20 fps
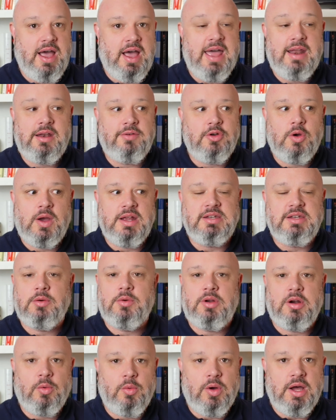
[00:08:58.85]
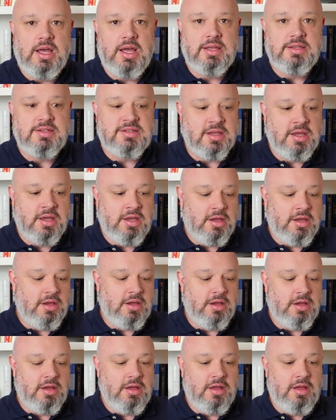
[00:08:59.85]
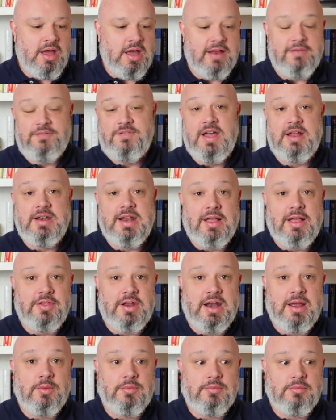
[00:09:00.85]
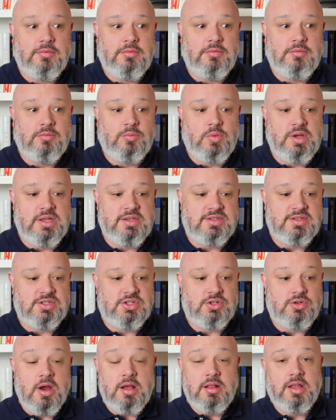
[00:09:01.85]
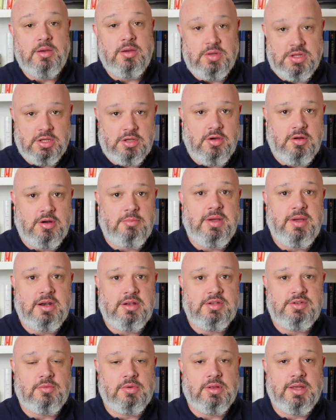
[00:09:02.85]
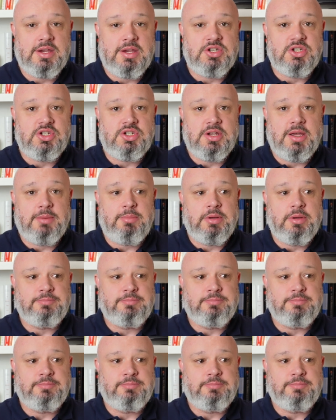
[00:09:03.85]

I had no idea what it was. I'd found out that I was struggling with a codependent relationship.